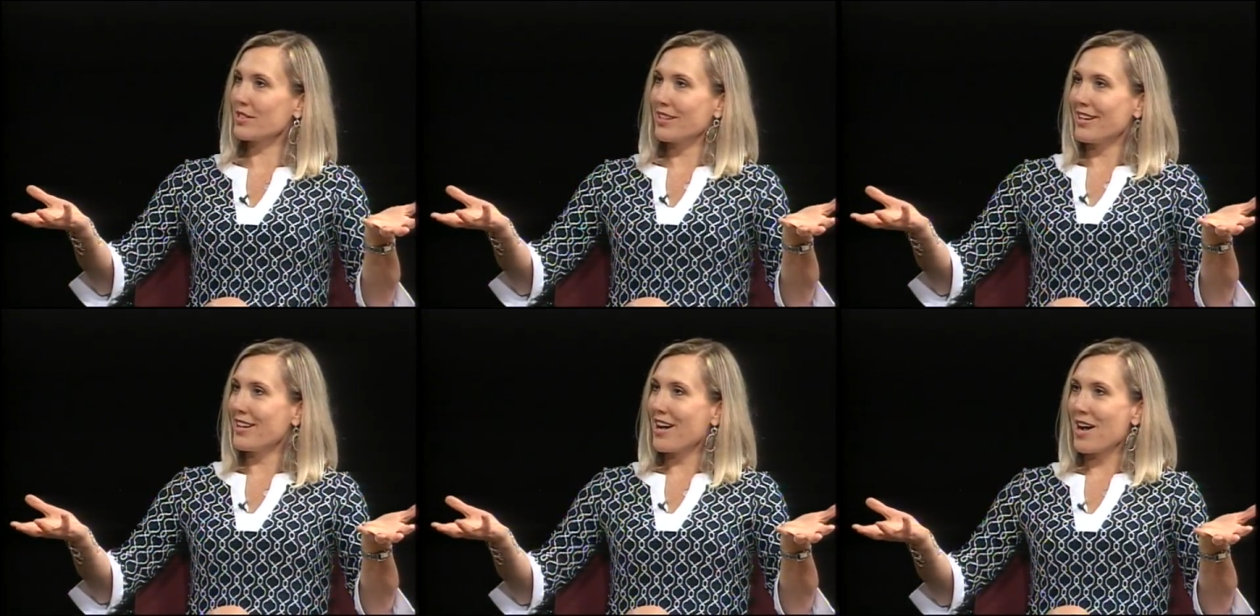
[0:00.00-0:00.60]

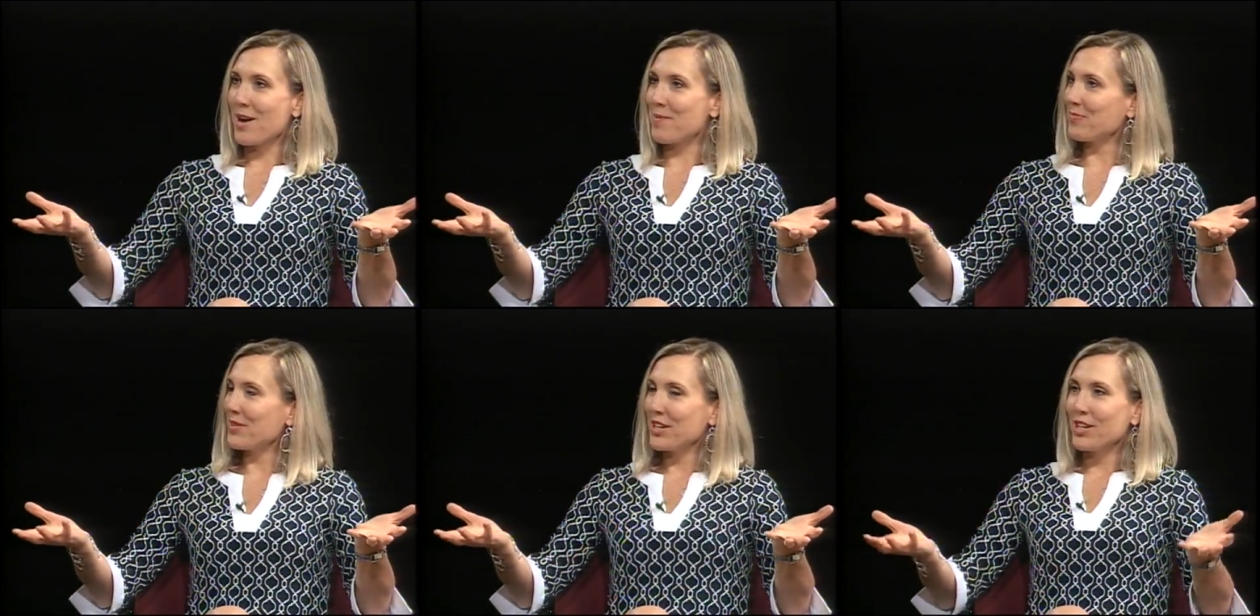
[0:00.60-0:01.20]

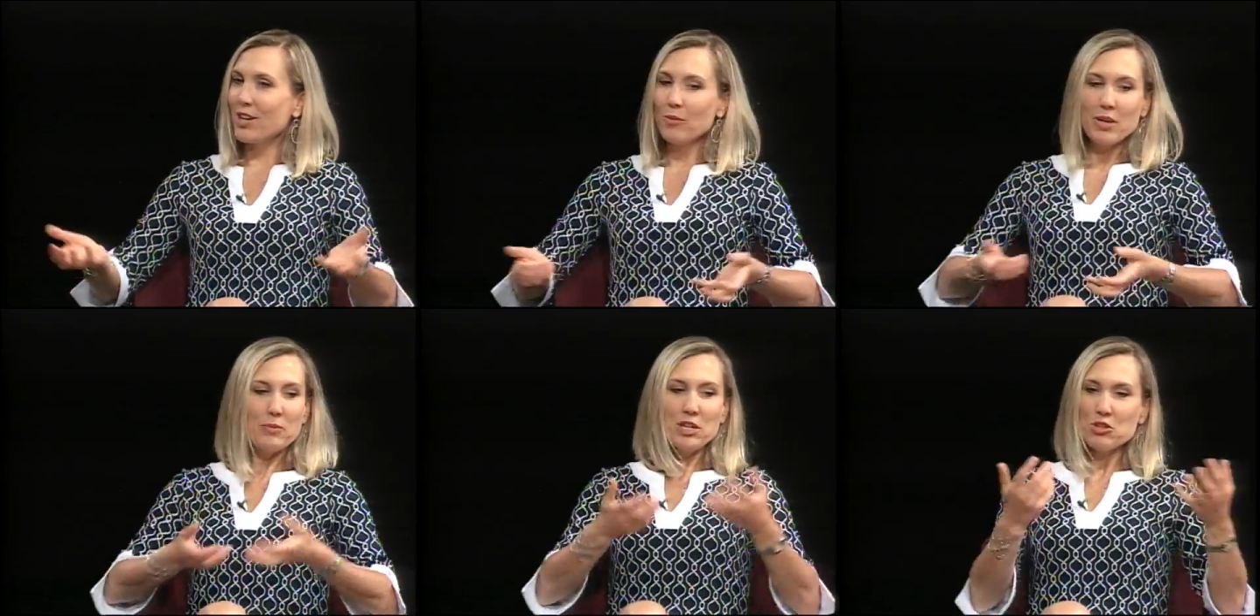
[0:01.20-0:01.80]
You know,
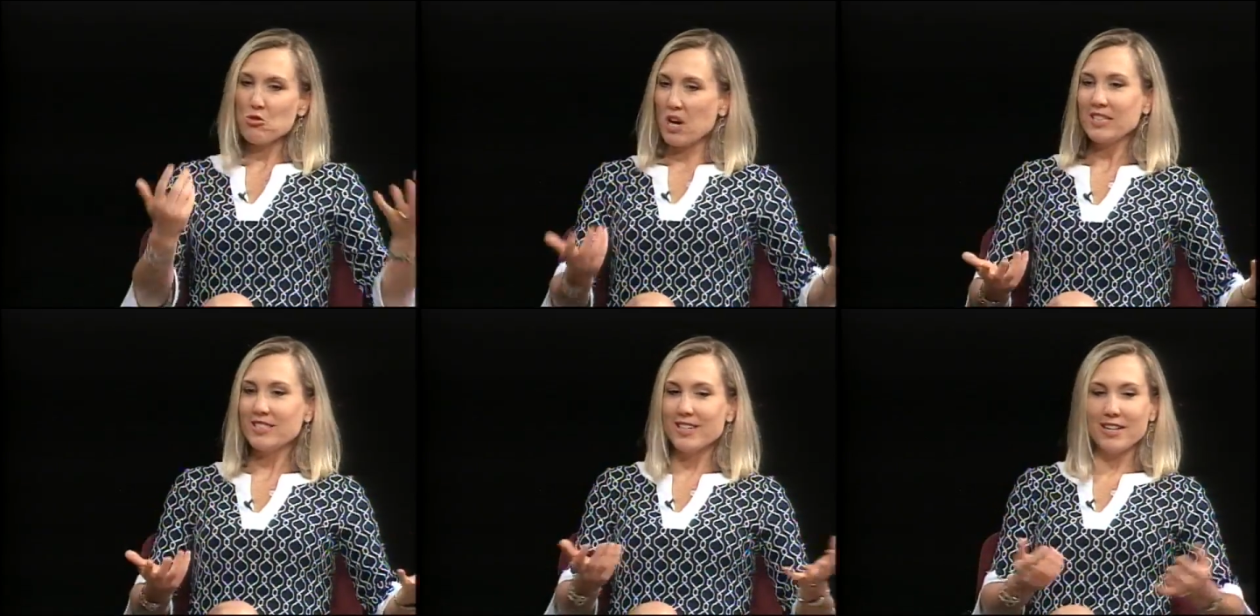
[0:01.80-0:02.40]
we
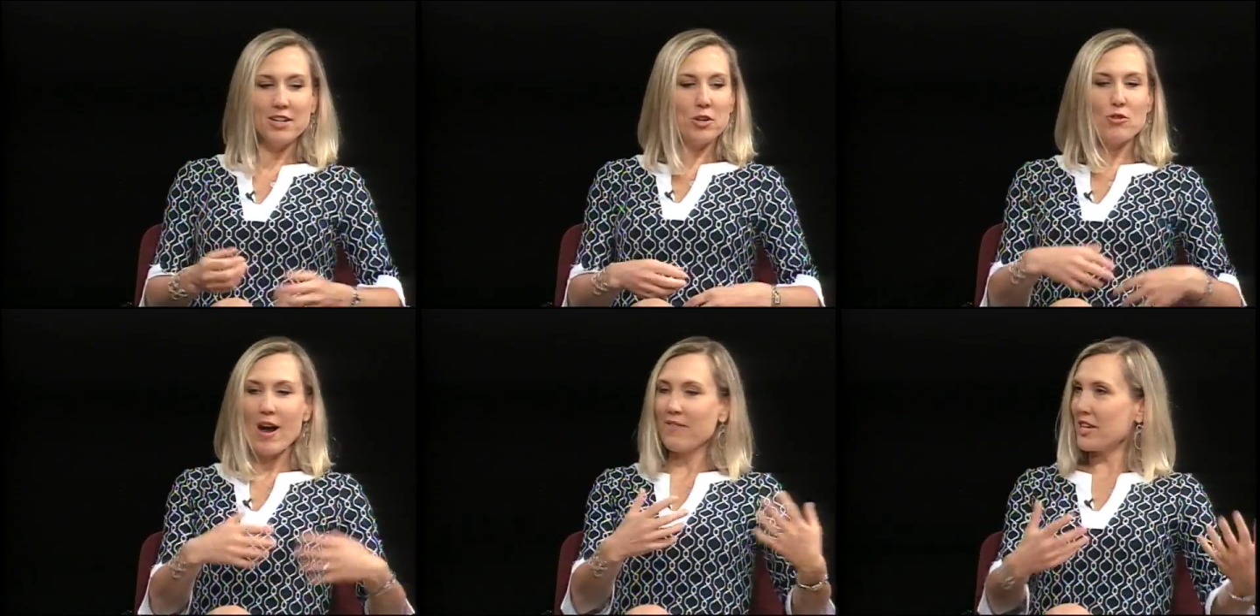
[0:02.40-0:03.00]
trust that
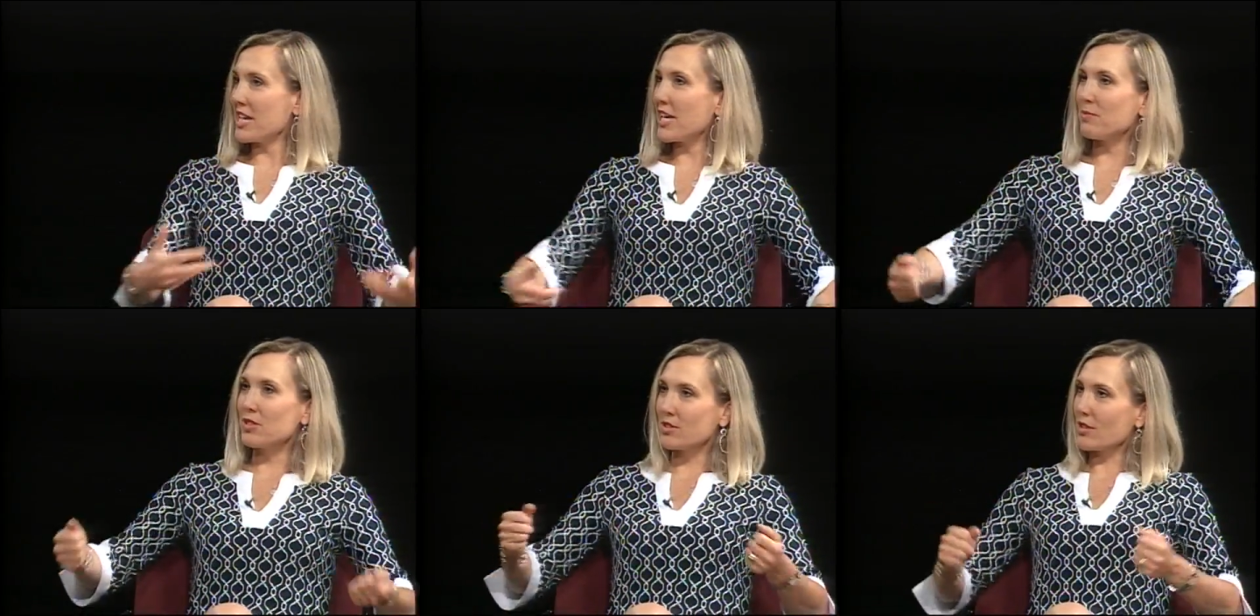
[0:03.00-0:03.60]
gravity
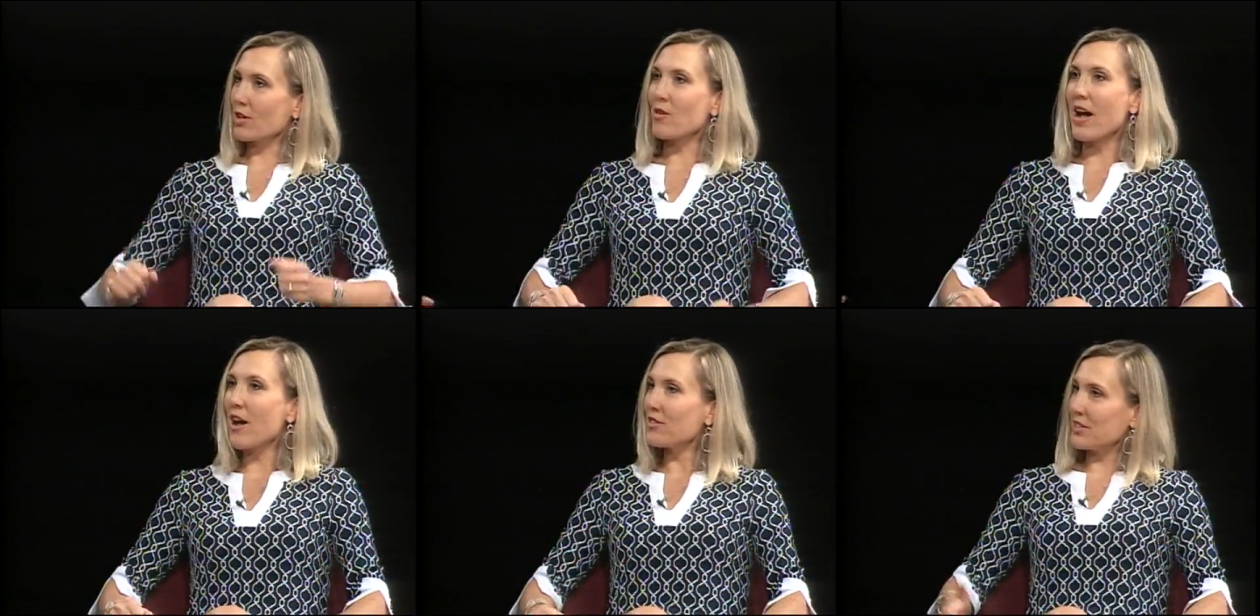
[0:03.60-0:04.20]
keeps us on the
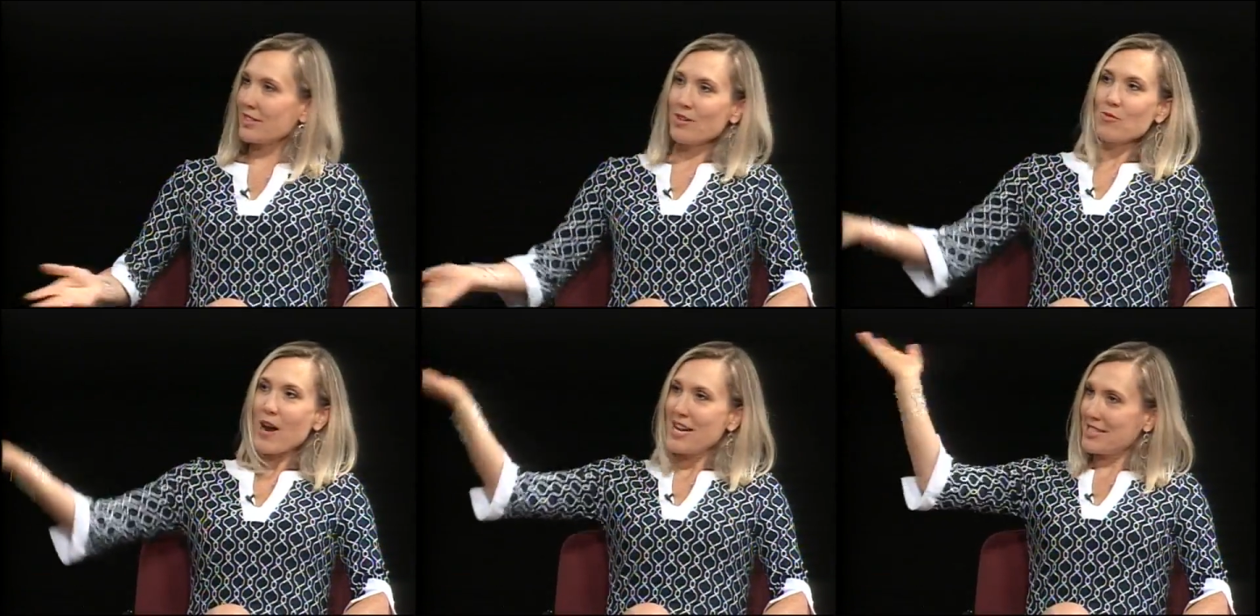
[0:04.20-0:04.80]
ground, the sun
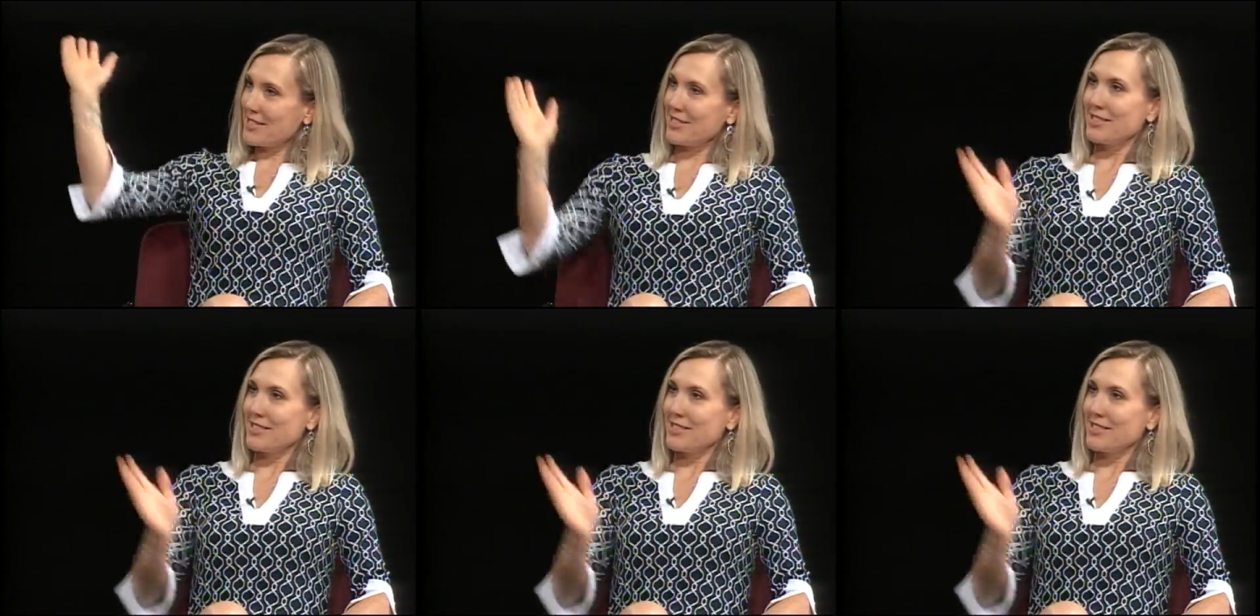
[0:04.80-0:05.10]
rises and